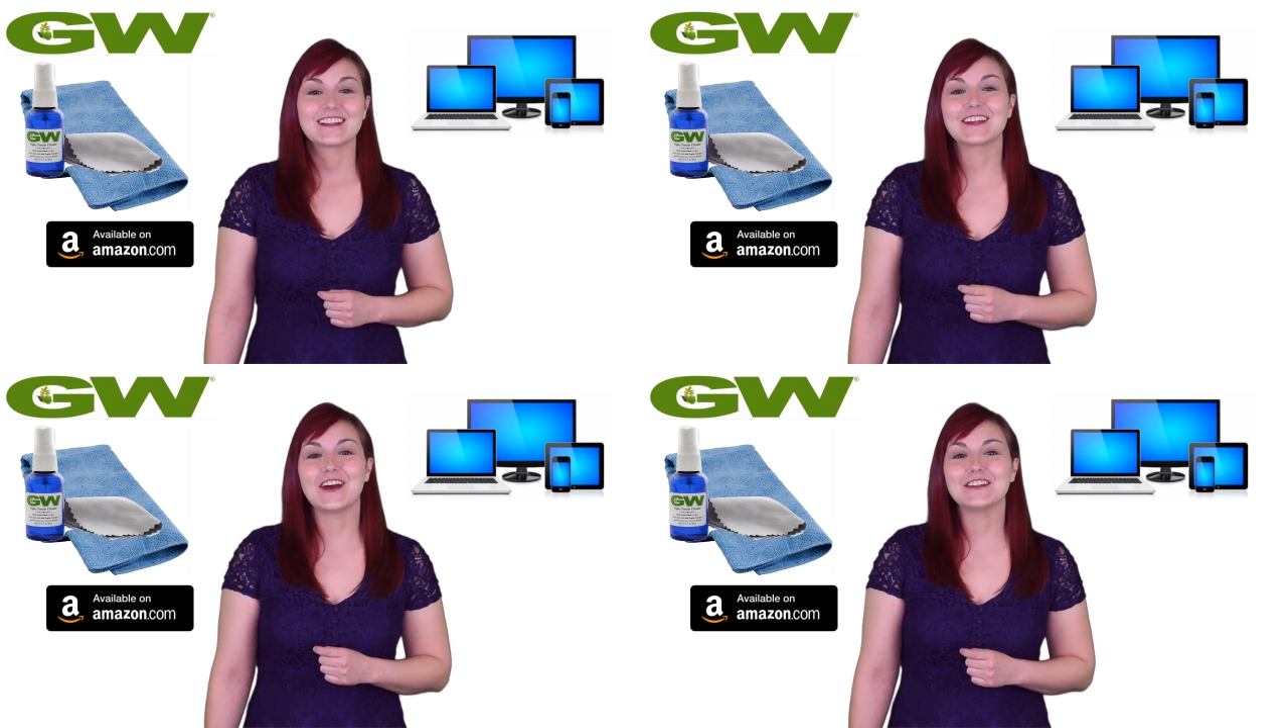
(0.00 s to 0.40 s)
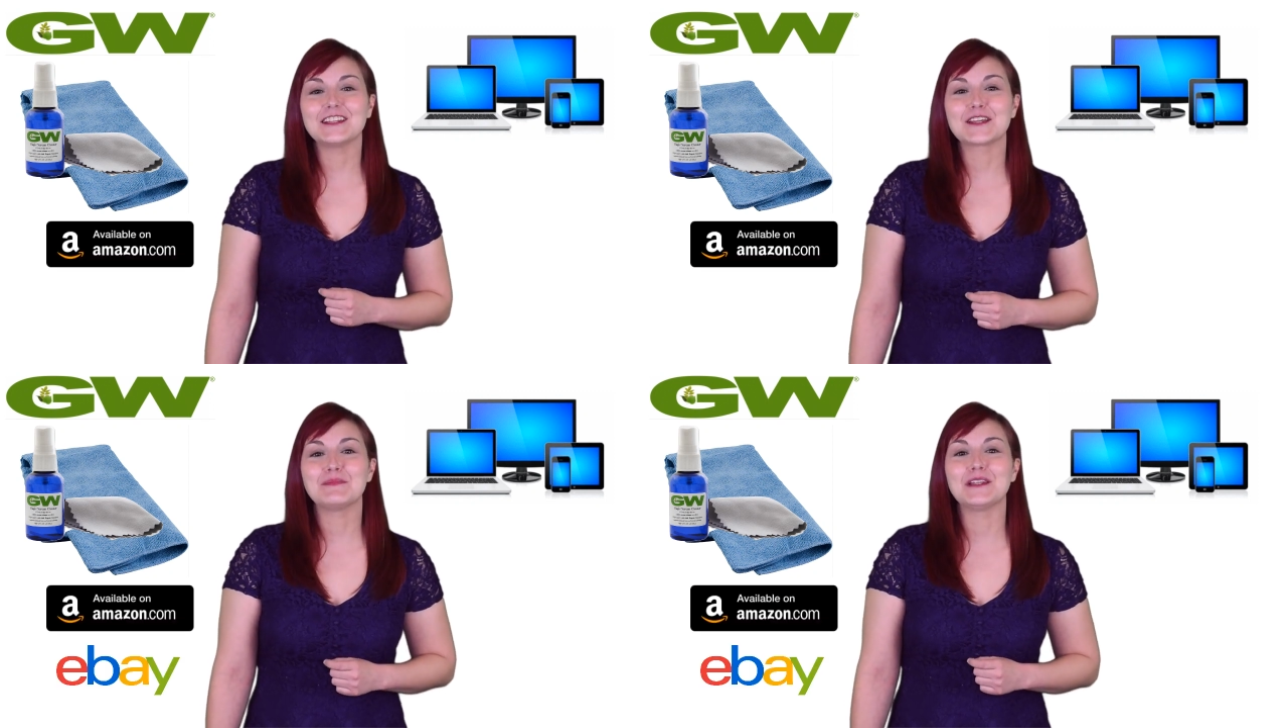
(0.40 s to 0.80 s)
Click on the
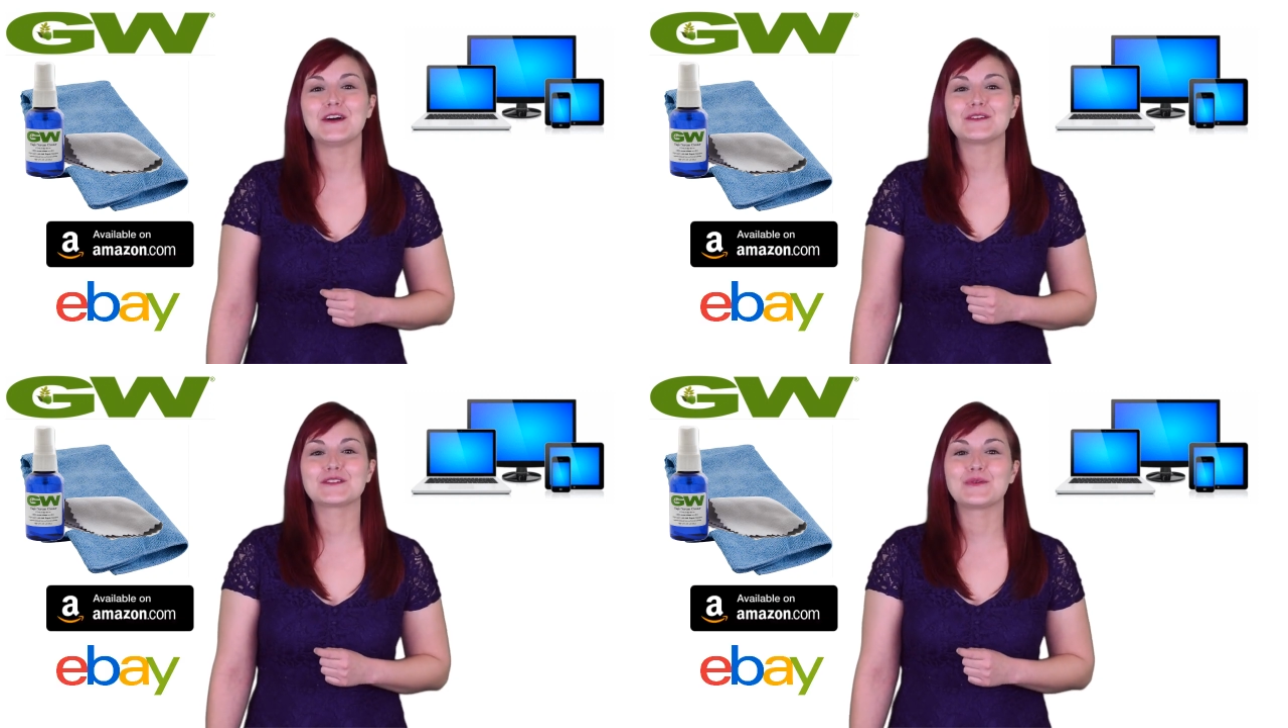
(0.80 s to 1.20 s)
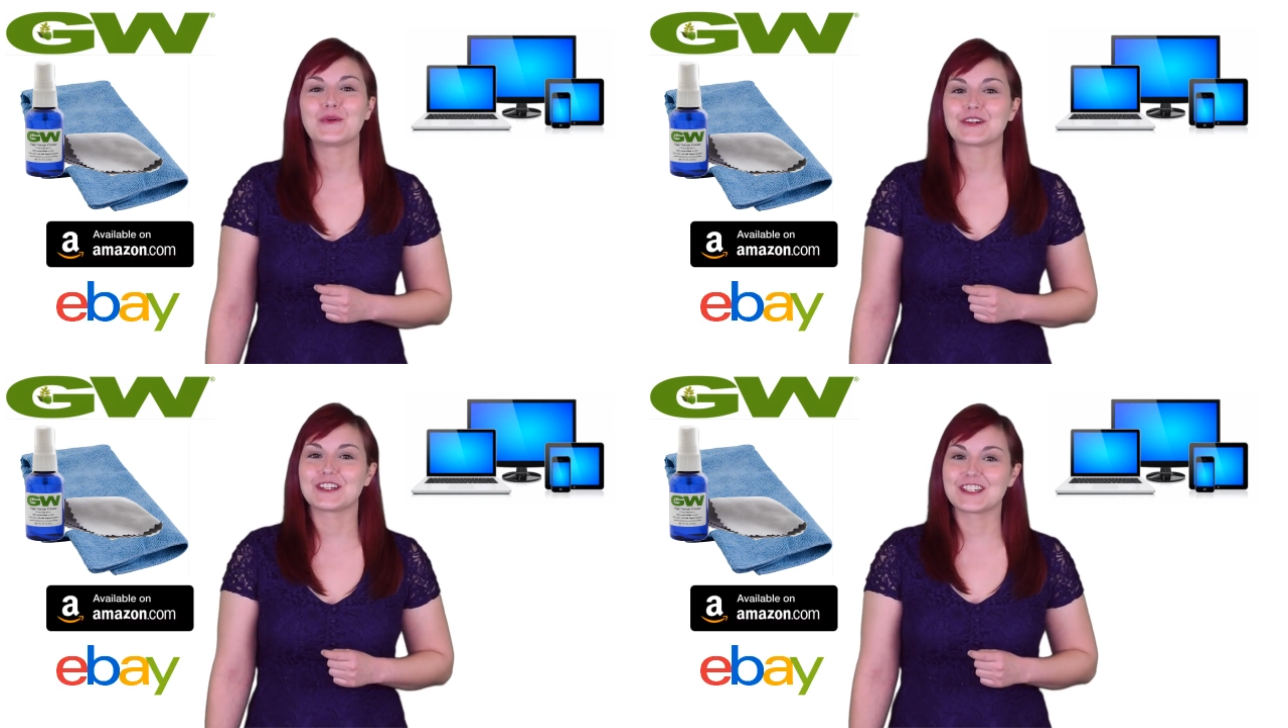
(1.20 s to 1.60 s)
link below to
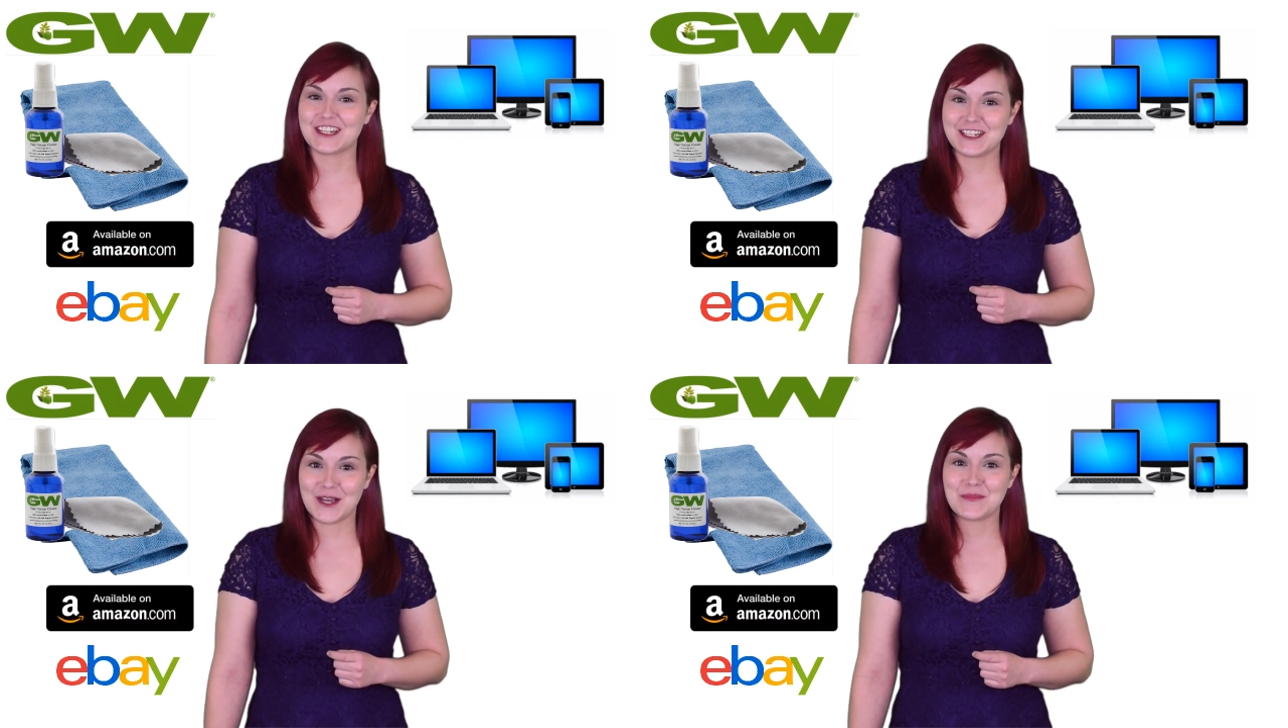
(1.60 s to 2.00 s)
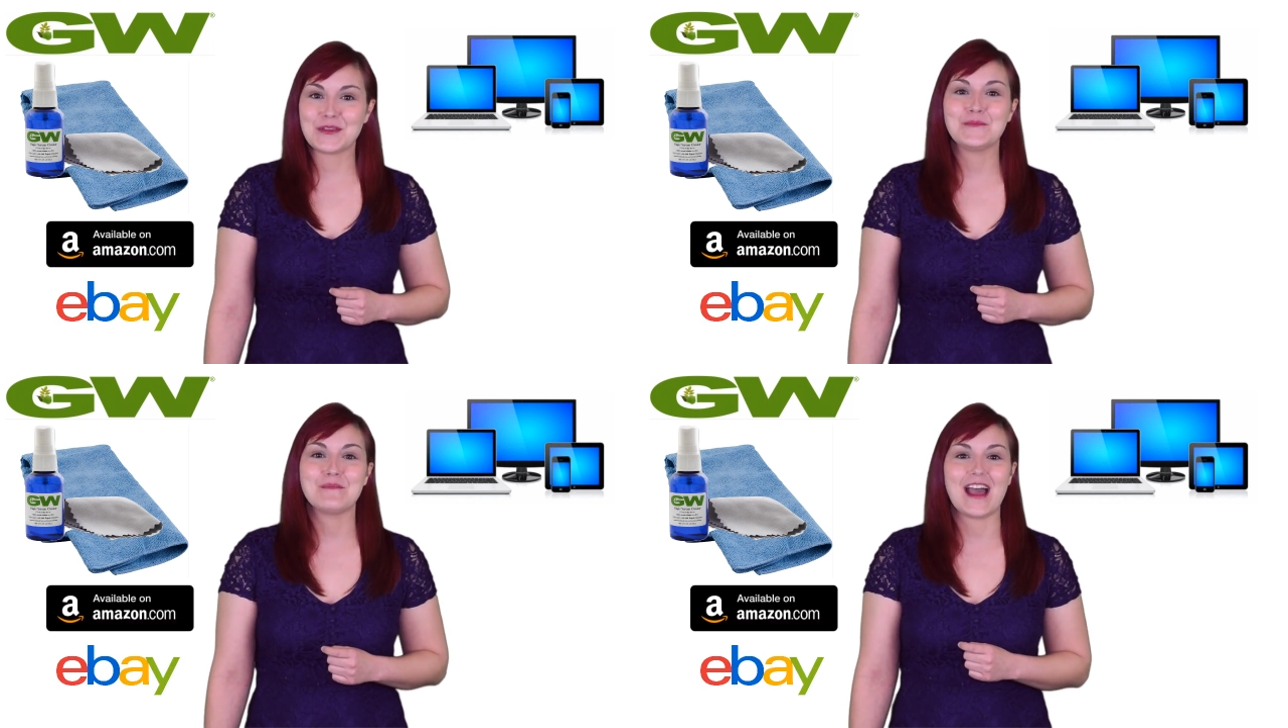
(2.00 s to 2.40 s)
order
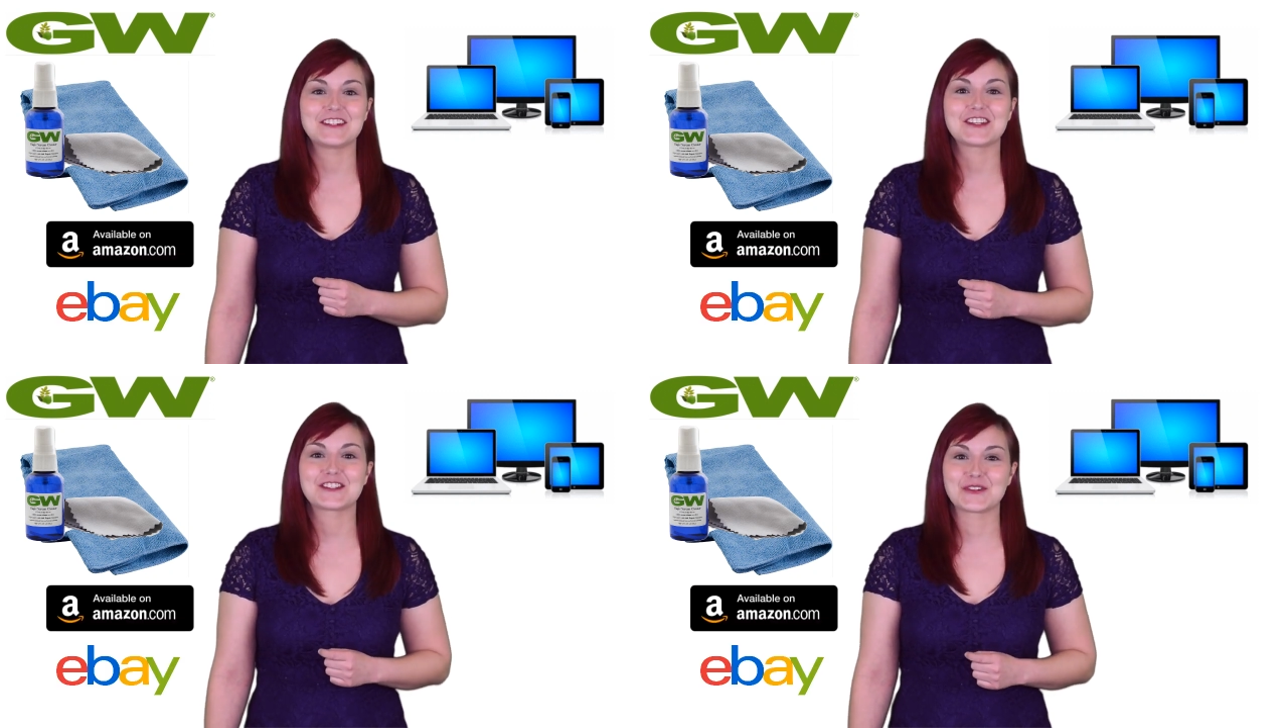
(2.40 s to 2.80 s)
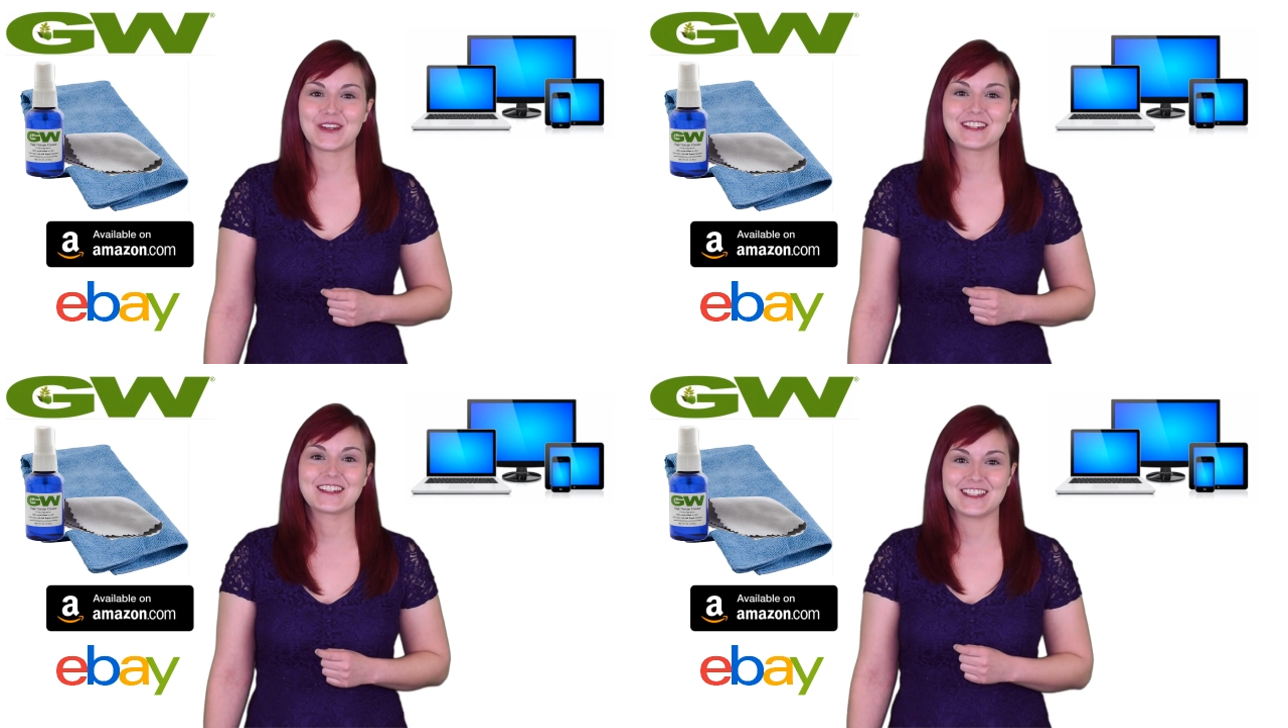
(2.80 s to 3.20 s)
GW Magic
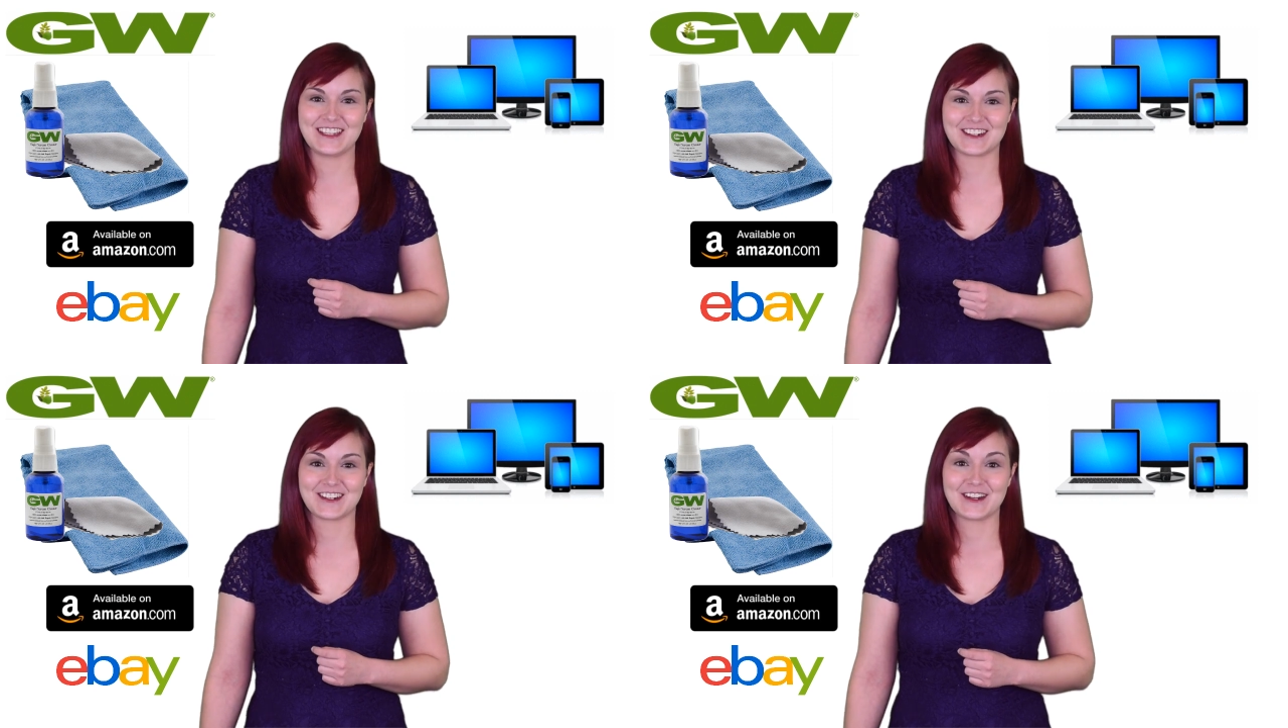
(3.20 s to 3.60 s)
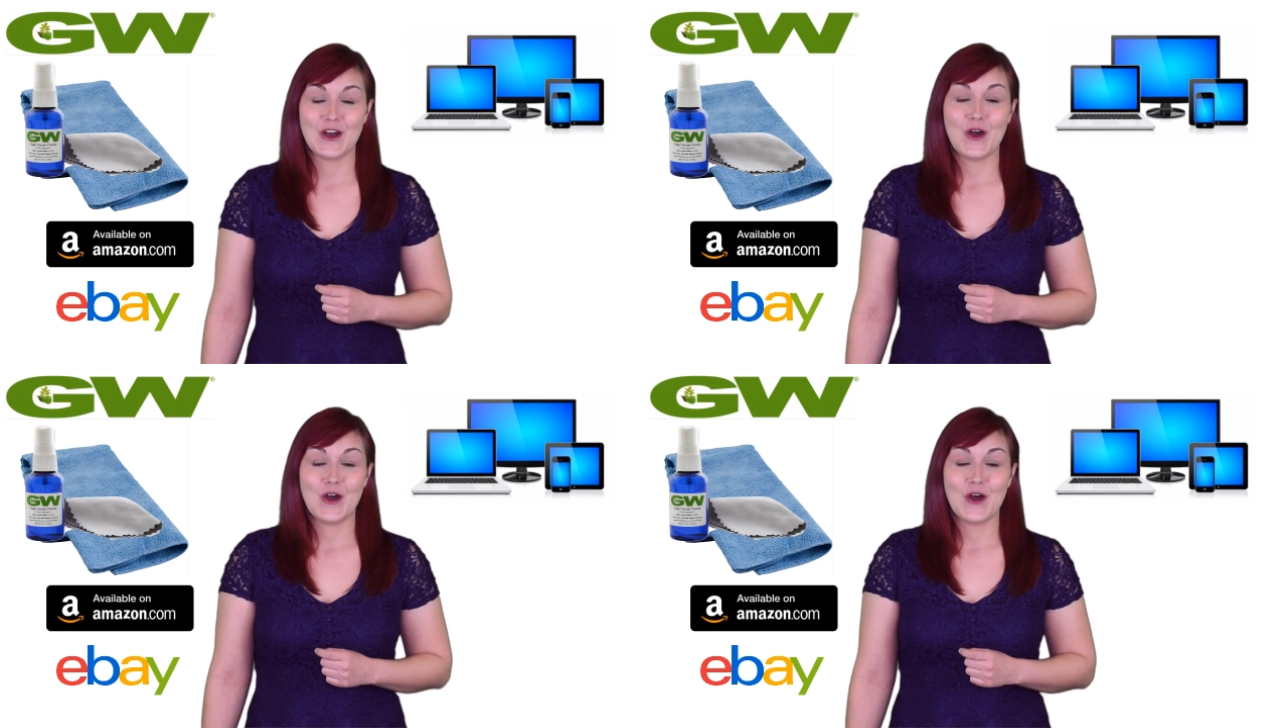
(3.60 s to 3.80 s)
Screen Cleaner